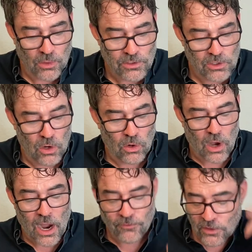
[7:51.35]
And so
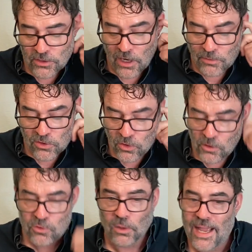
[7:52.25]
oftentimes
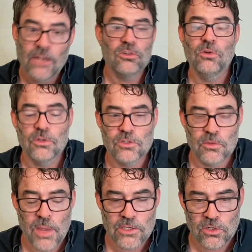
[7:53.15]
students will enter a
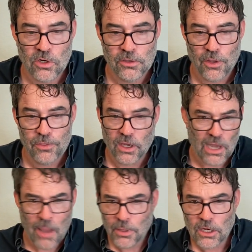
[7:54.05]
semester and they'll think,
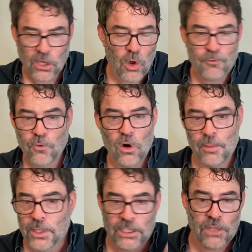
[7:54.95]
I'm going to go for it,
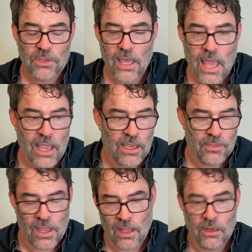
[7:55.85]
I'm going to get the A,
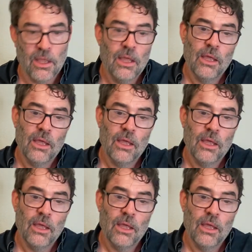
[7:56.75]
and then